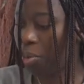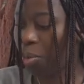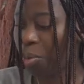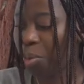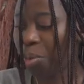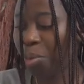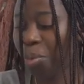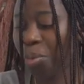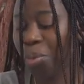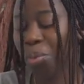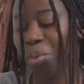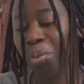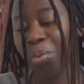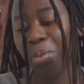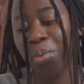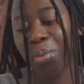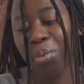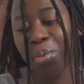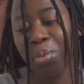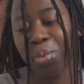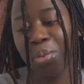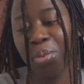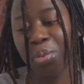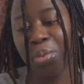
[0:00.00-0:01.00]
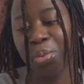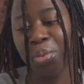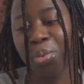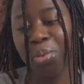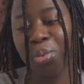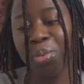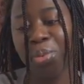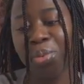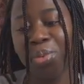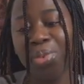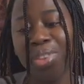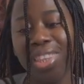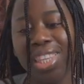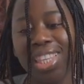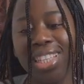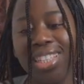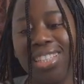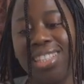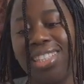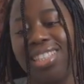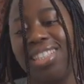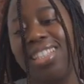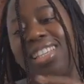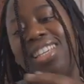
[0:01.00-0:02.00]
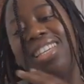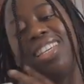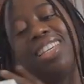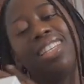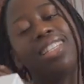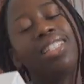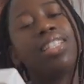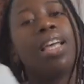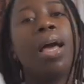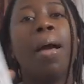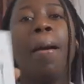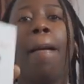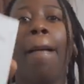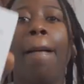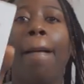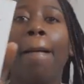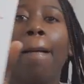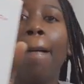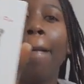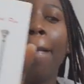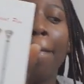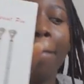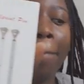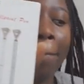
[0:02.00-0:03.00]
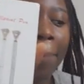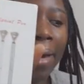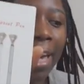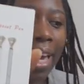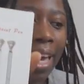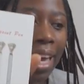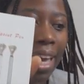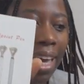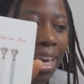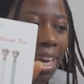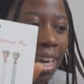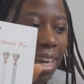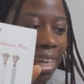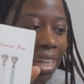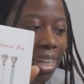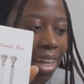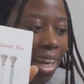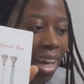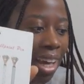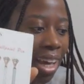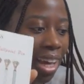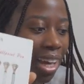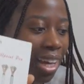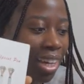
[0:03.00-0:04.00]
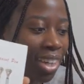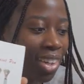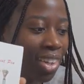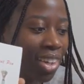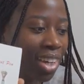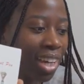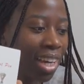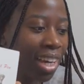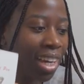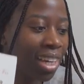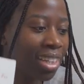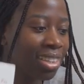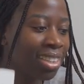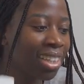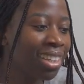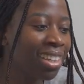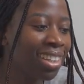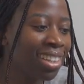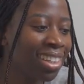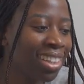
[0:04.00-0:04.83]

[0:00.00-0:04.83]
Ooh, this is pen. Hi guys.